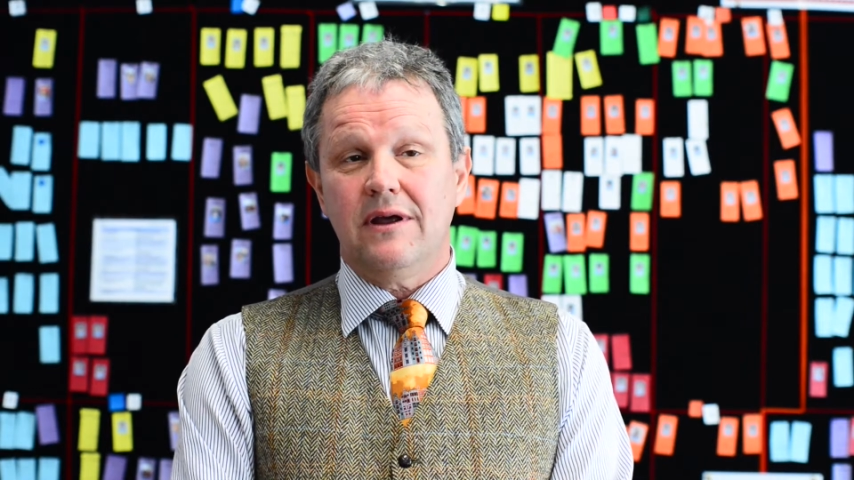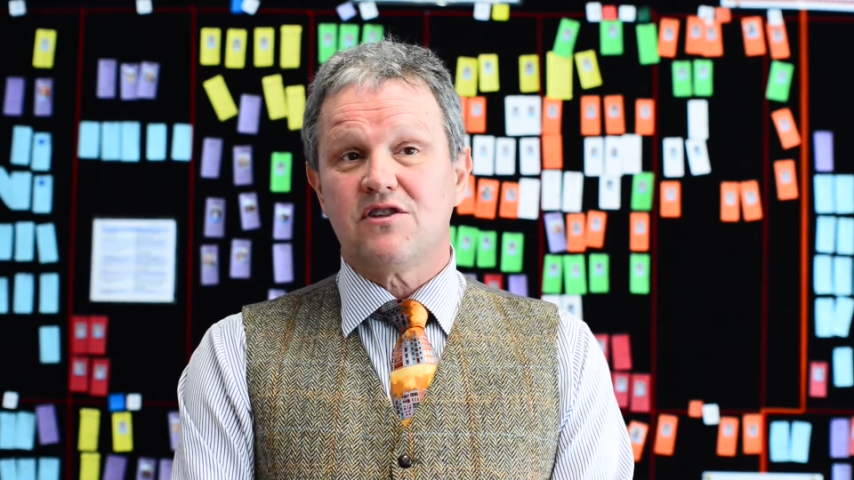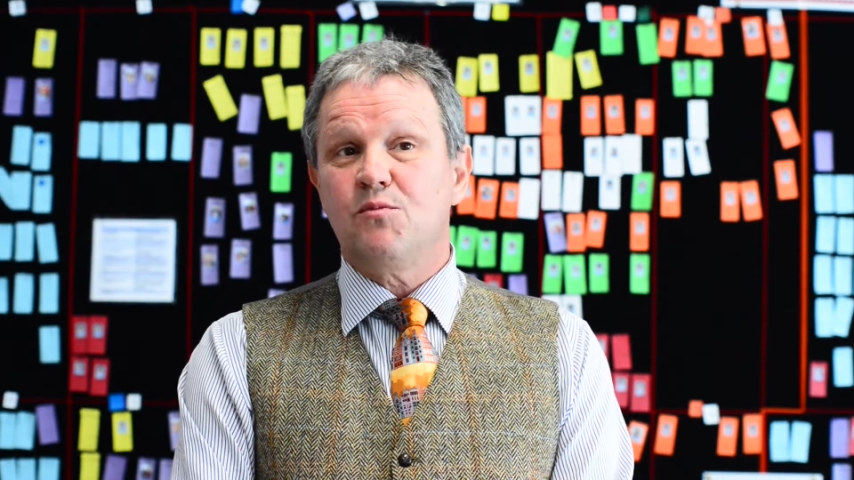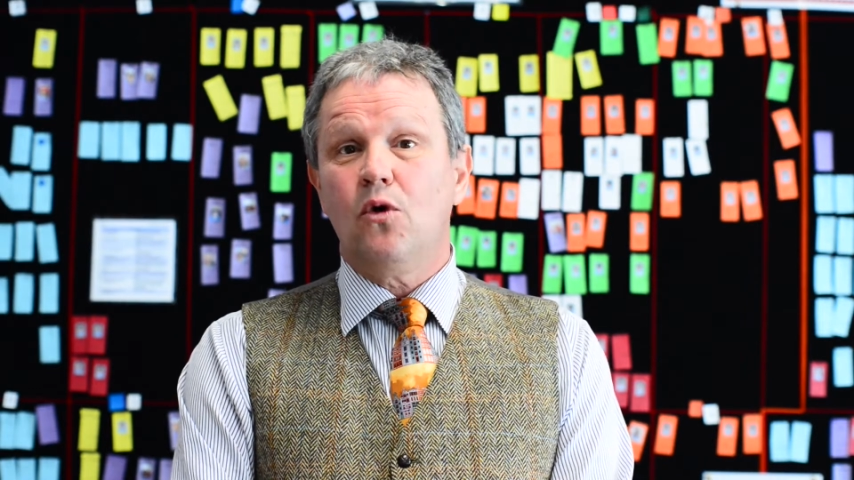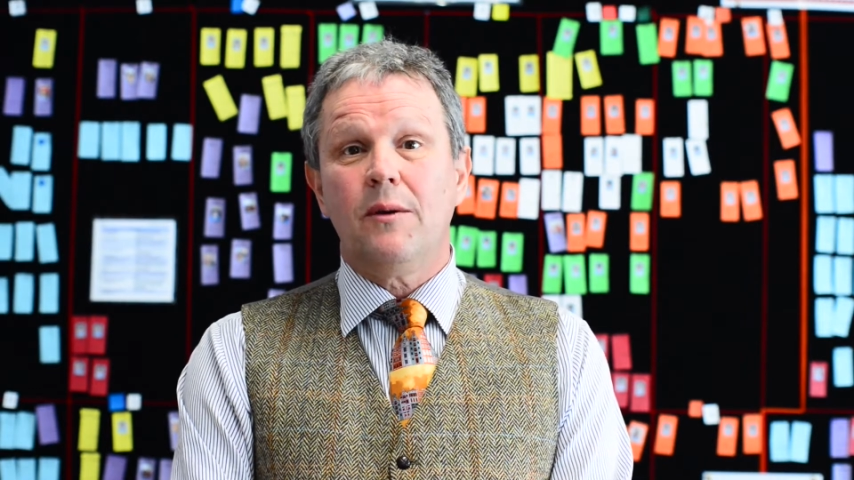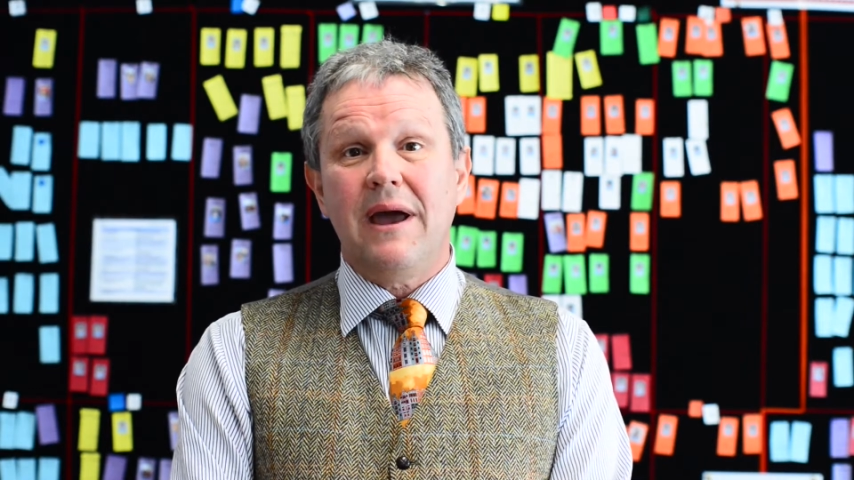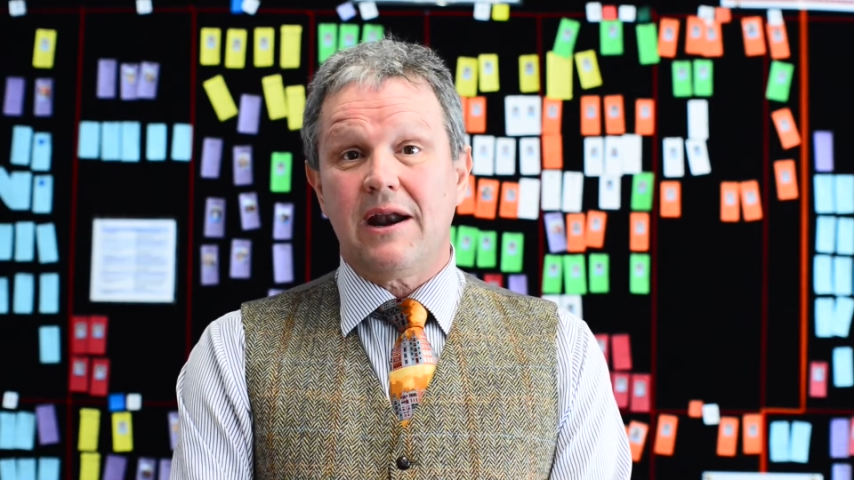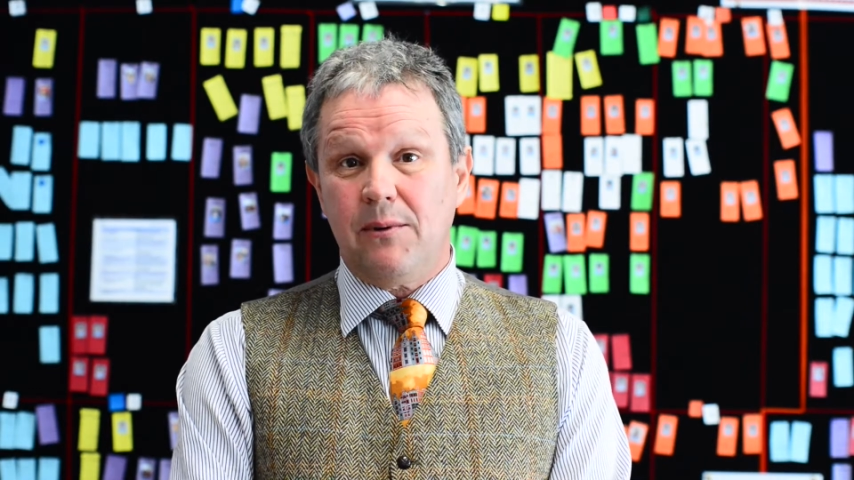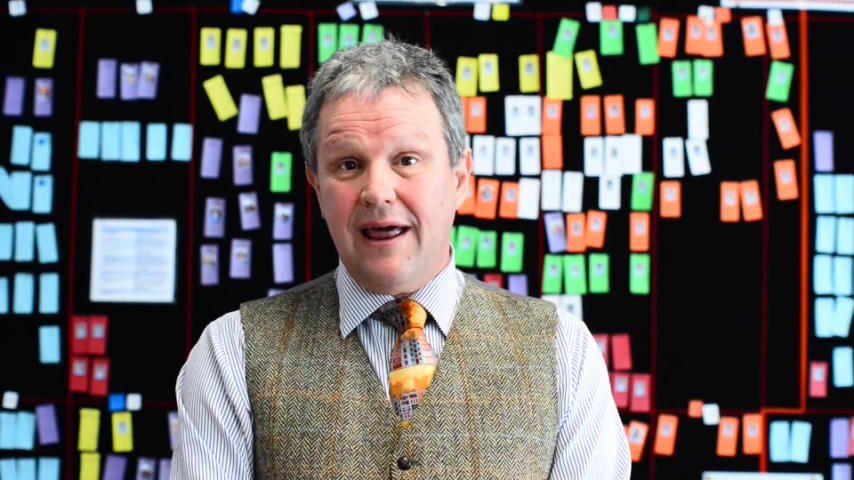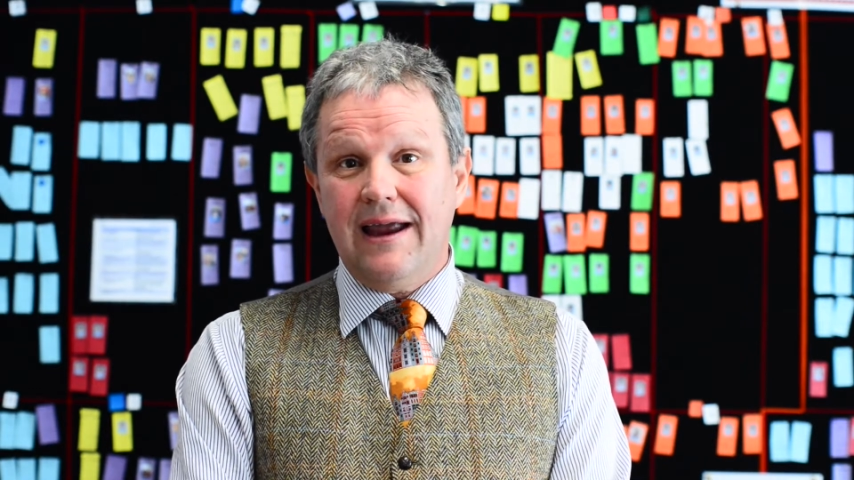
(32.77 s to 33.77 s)
a small amount
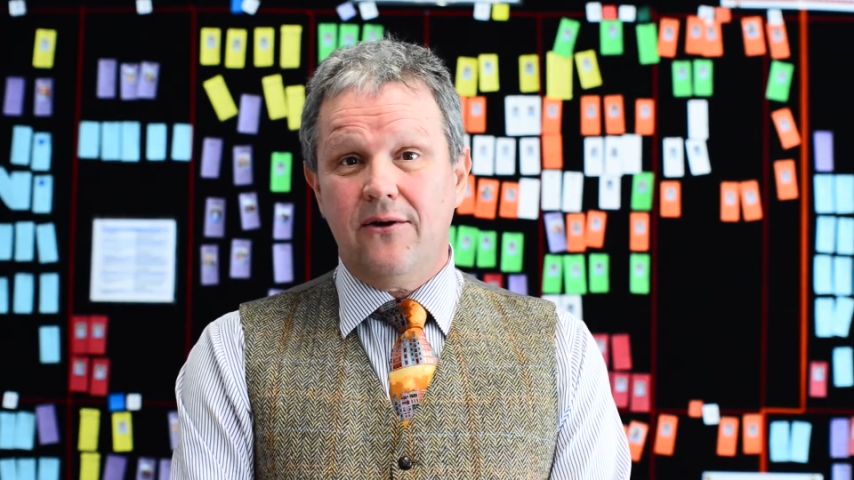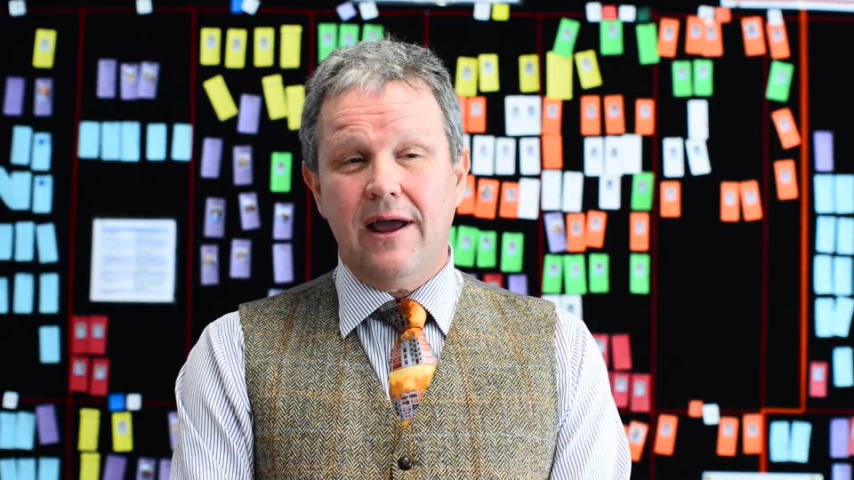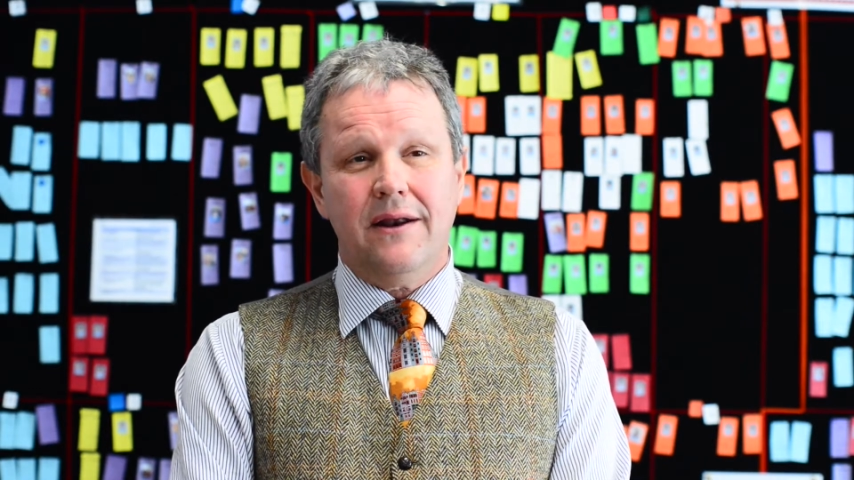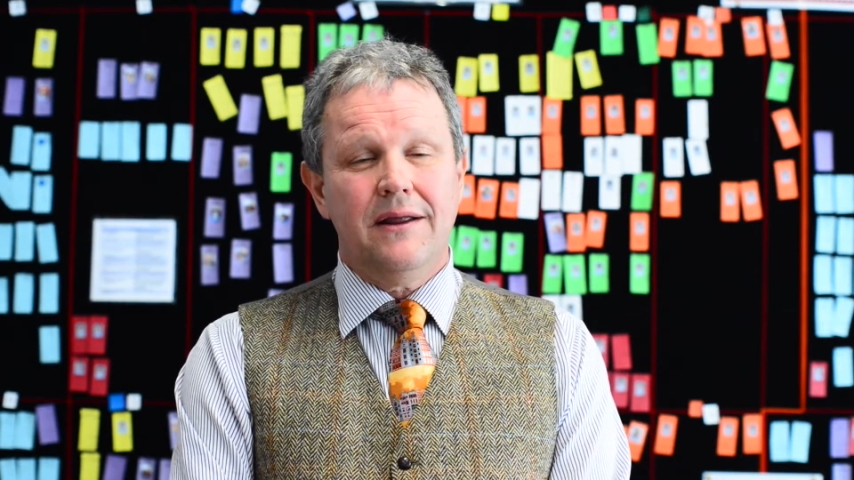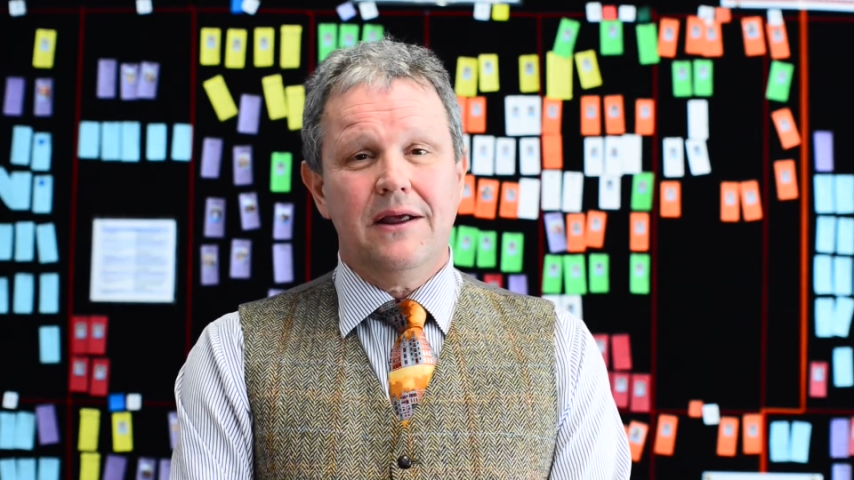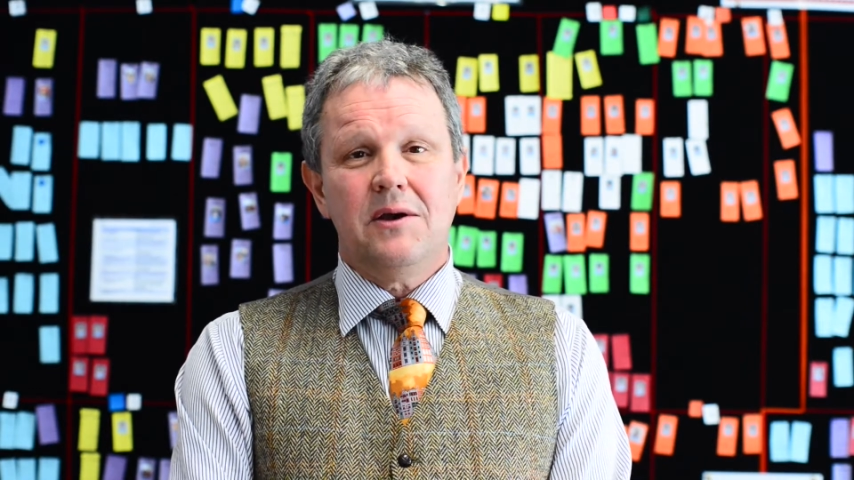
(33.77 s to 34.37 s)
of playground,